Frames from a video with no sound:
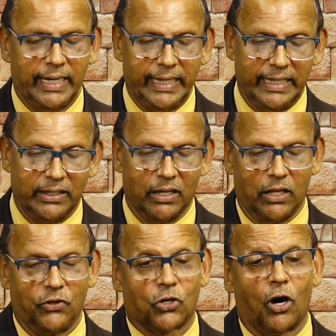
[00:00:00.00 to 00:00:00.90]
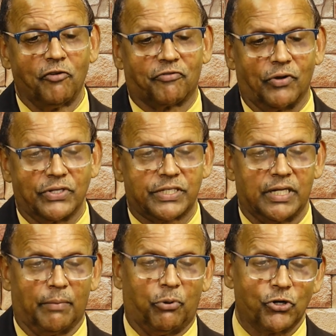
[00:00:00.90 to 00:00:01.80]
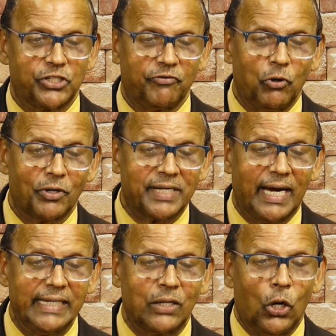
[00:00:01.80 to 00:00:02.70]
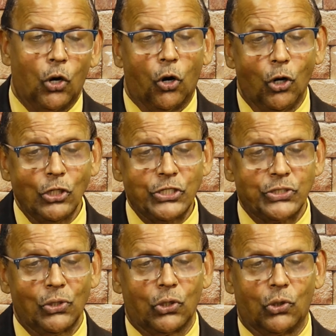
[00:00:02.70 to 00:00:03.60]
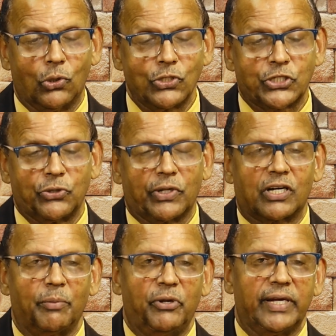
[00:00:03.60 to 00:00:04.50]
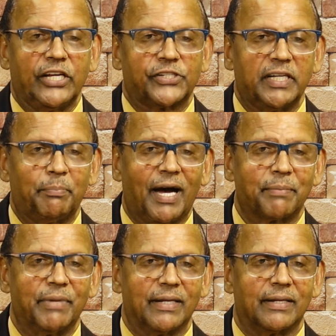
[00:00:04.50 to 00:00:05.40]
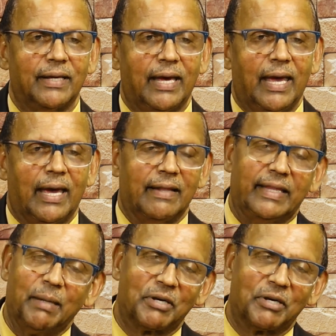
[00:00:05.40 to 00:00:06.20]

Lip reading: in the conference. A portion of your tithe also goes to the communication department. They